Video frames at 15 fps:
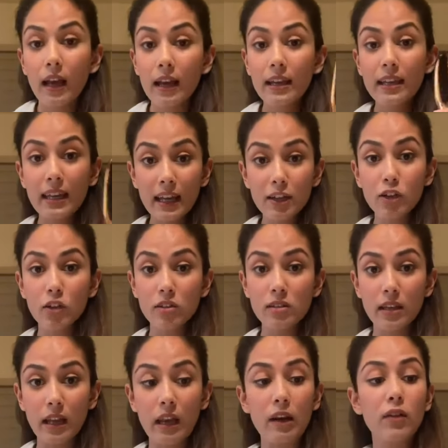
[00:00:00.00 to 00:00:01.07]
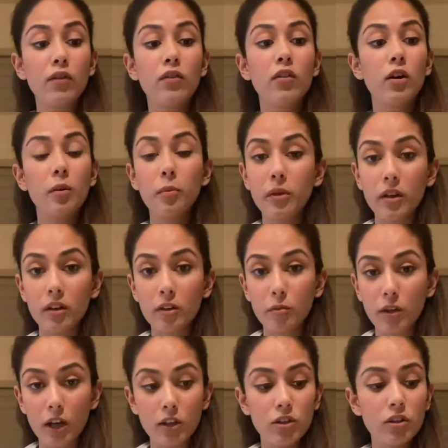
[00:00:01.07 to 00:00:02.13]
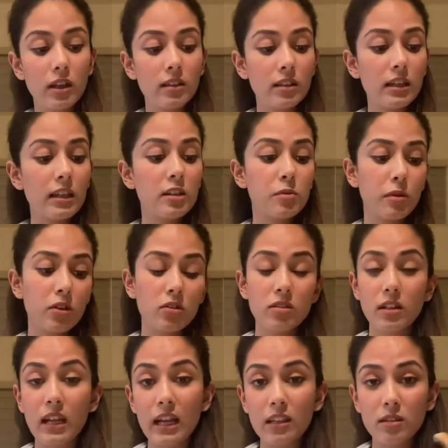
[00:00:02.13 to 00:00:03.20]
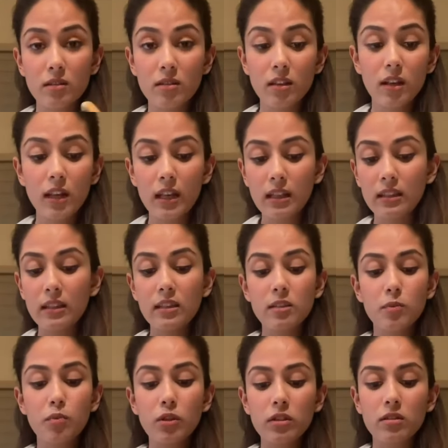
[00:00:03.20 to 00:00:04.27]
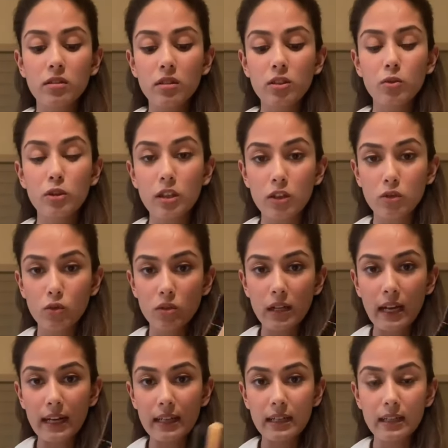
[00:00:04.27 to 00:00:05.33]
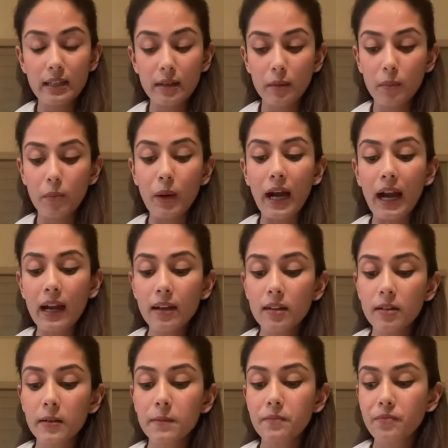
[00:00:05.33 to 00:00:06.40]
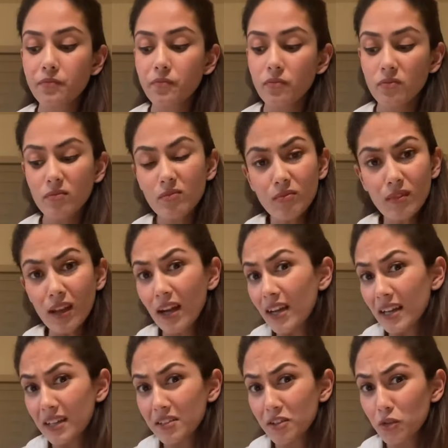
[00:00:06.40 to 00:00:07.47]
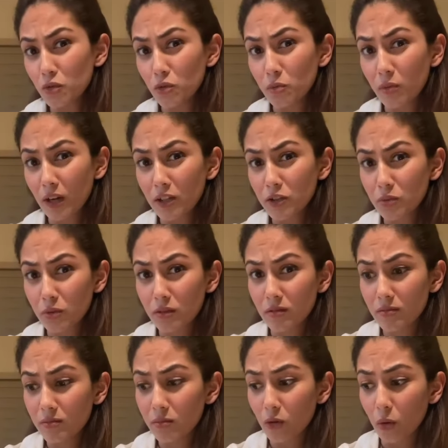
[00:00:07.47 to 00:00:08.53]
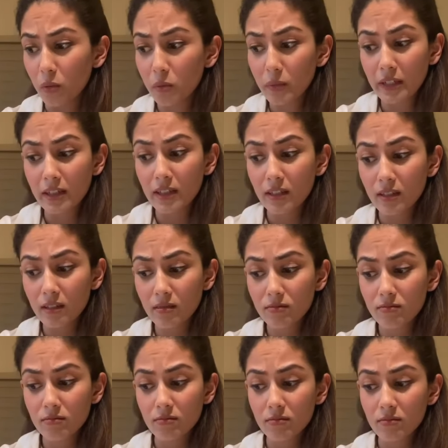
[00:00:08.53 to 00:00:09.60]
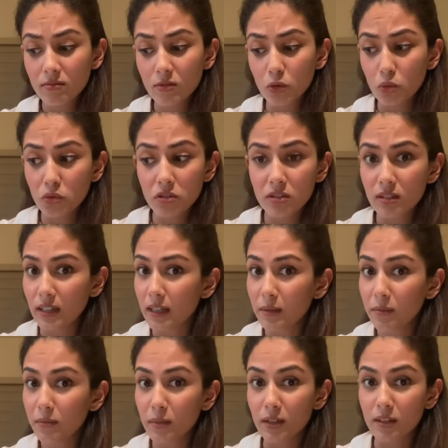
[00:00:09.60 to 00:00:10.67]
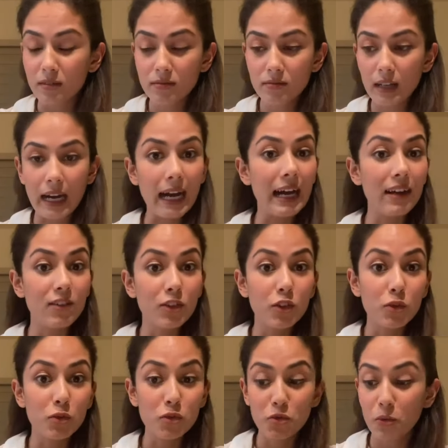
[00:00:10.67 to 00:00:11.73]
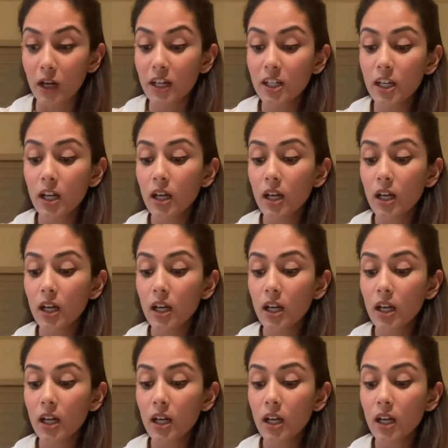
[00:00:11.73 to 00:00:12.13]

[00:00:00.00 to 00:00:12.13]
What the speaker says: Get yourself a beard brush. And I think it's because it has these bristles which are so tightly packed. I guess a toothbrush would probably do the same, but I haven't used one.